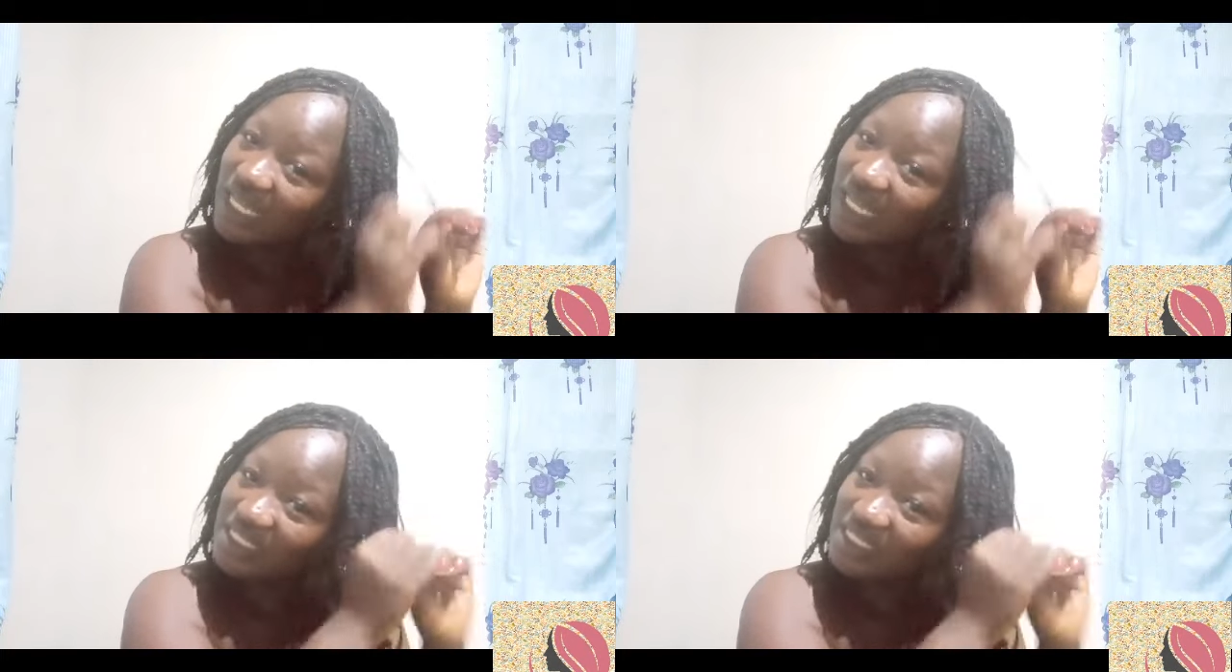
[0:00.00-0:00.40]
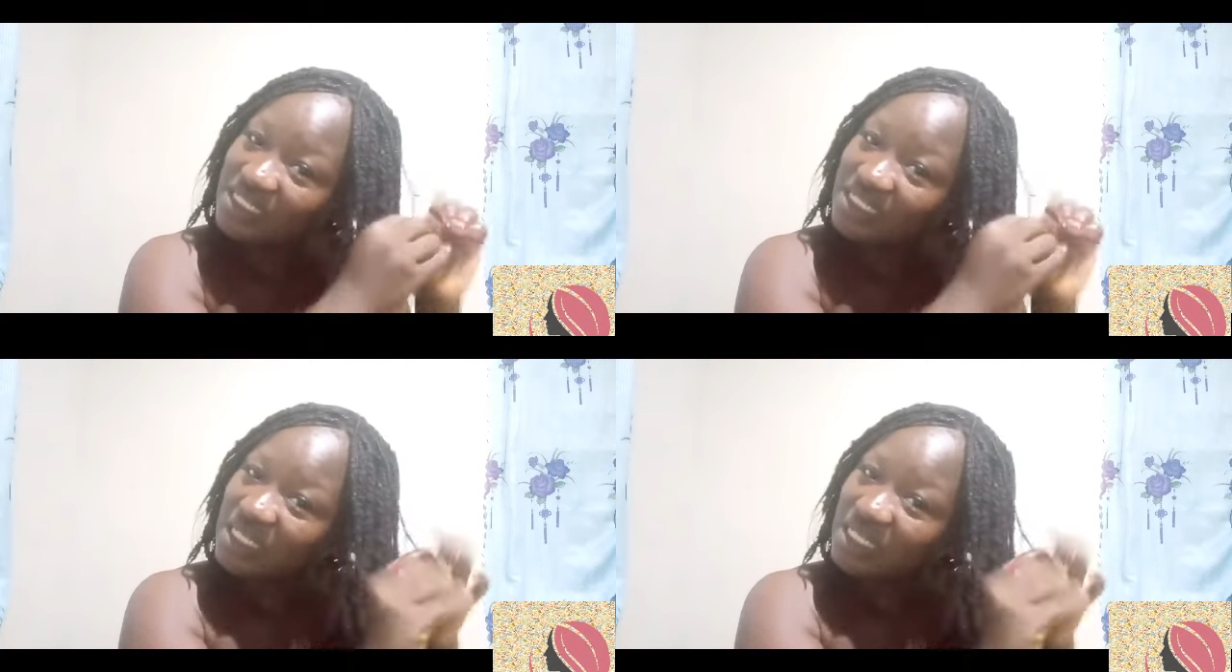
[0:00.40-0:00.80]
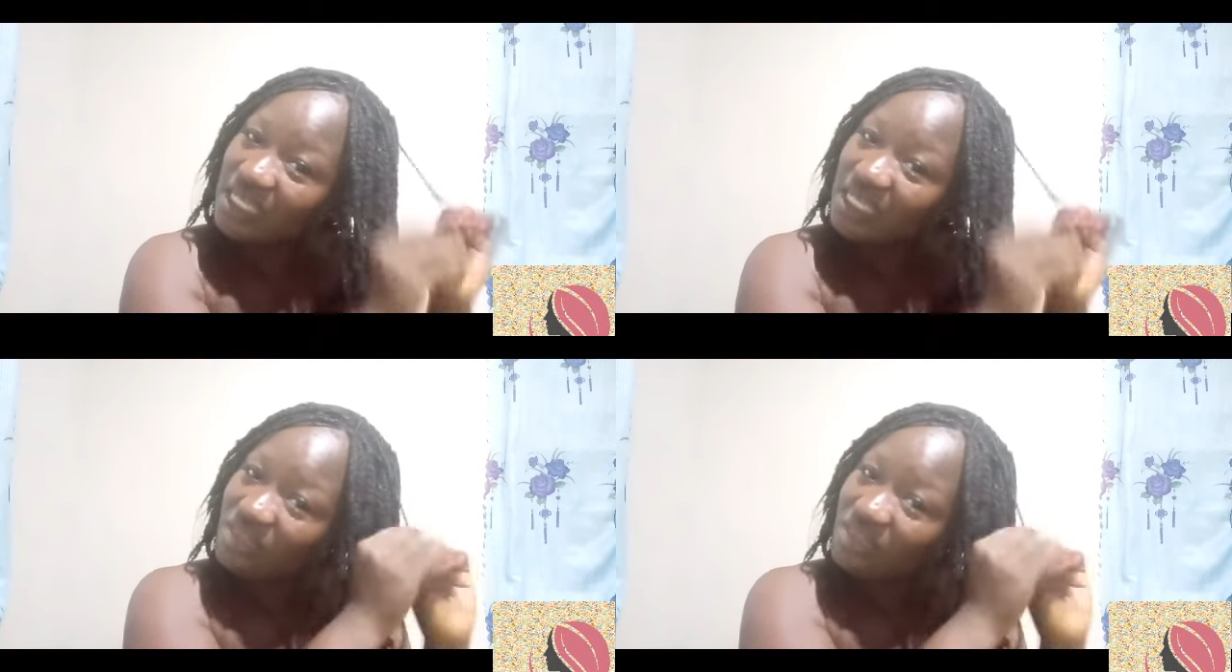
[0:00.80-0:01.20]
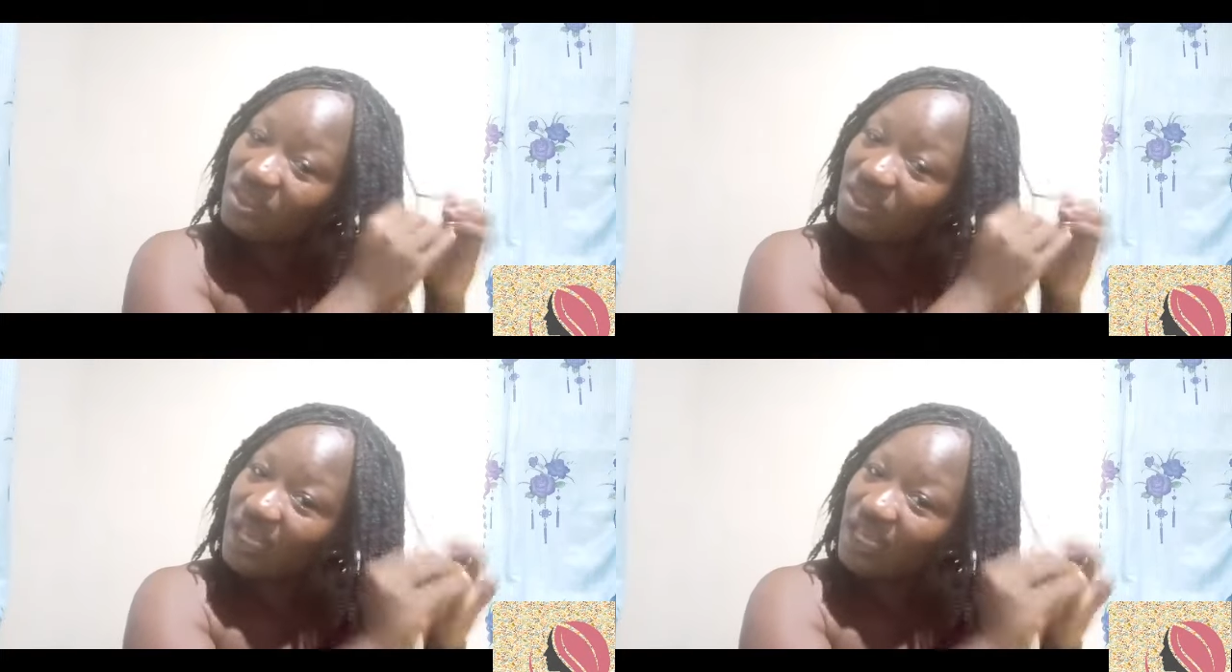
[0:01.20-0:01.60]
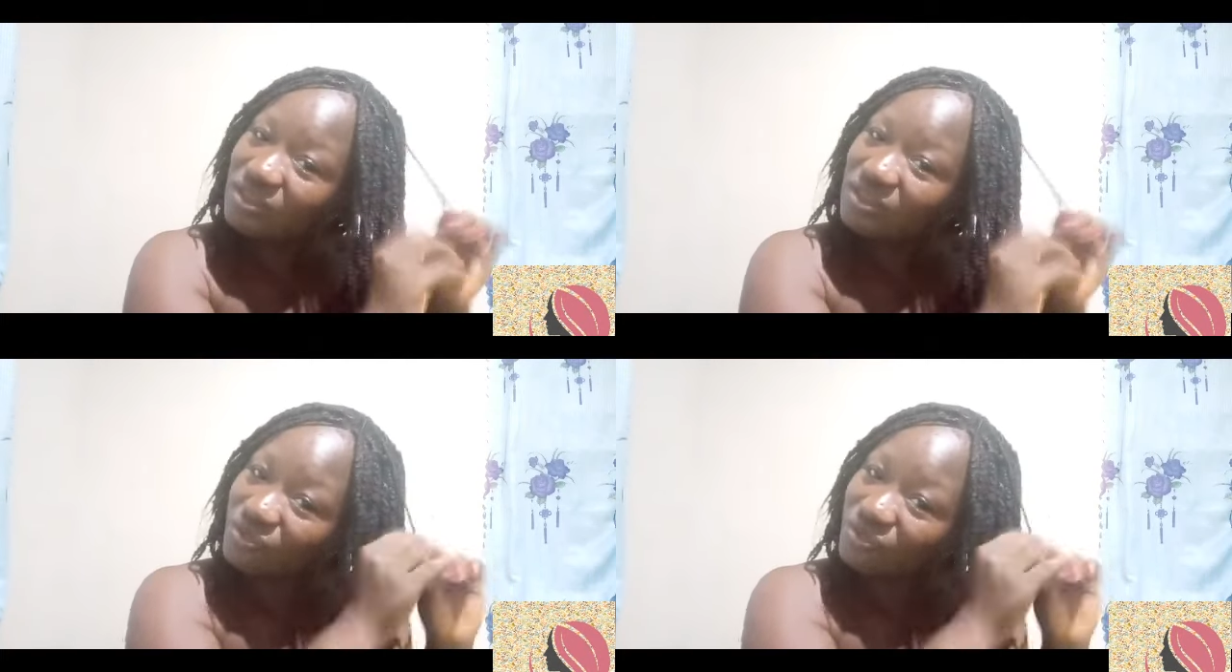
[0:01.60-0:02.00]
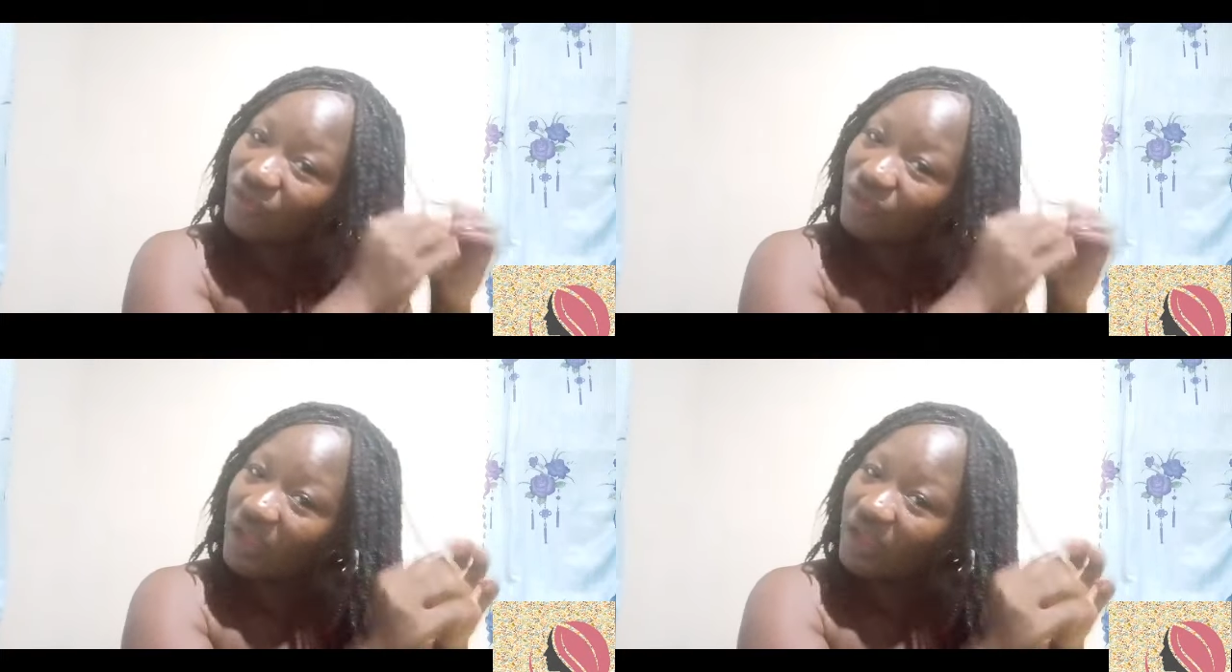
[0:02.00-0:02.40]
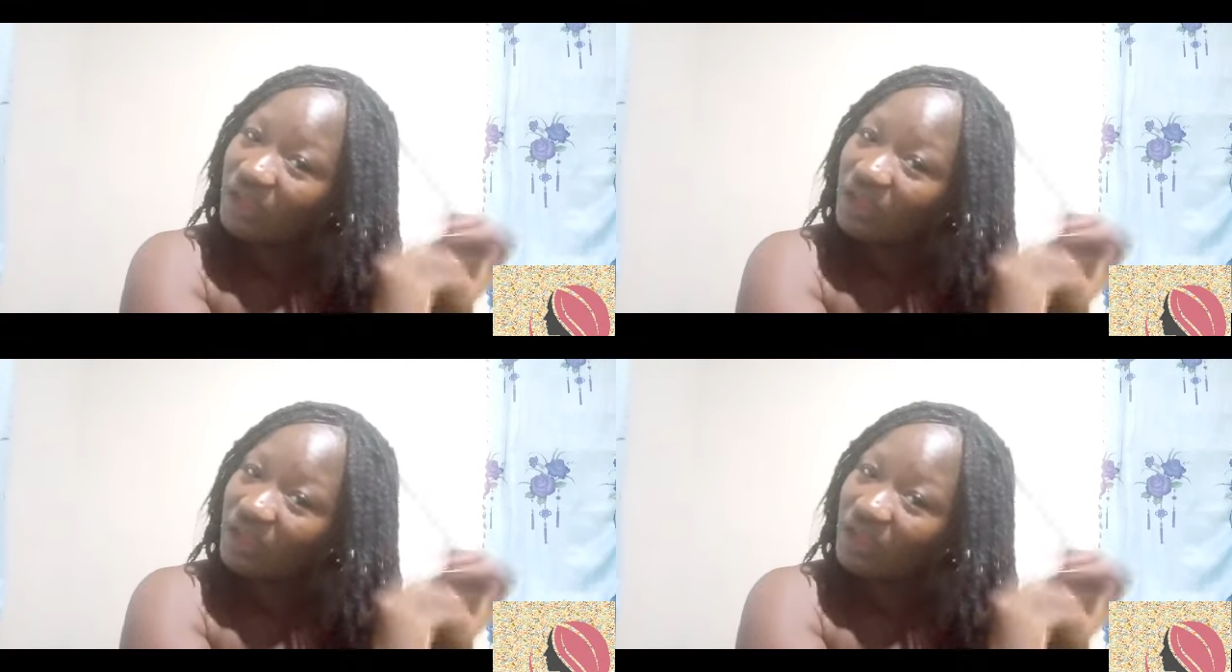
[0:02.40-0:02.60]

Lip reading: added the aloe vera